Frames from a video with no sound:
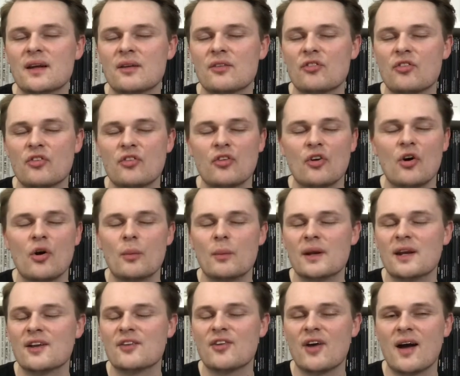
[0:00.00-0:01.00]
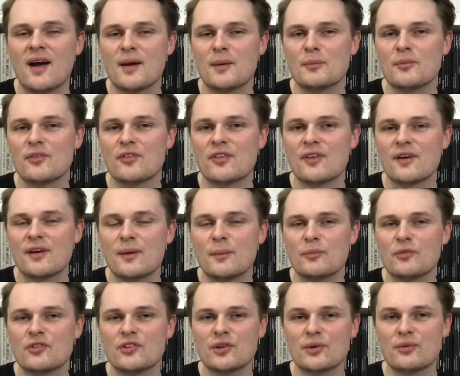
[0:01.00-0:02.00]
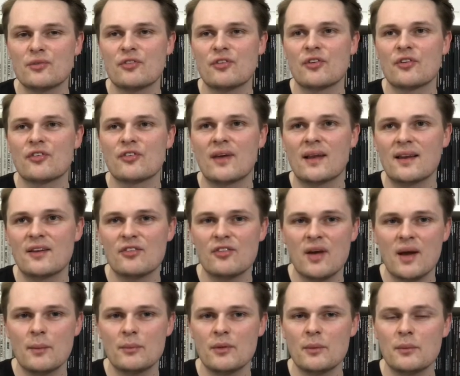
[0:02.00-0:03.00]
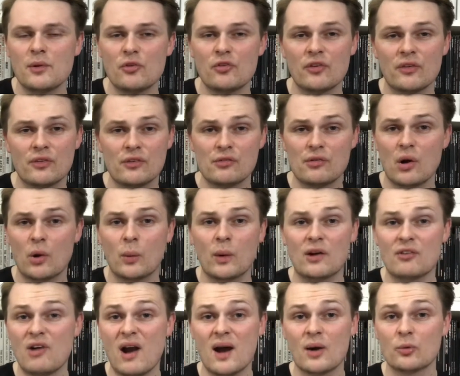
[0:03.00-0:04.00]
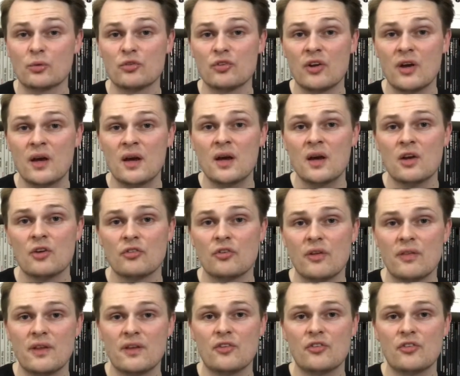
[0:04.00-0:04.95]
it so many times that students will sellotape the music the wrong way around, so that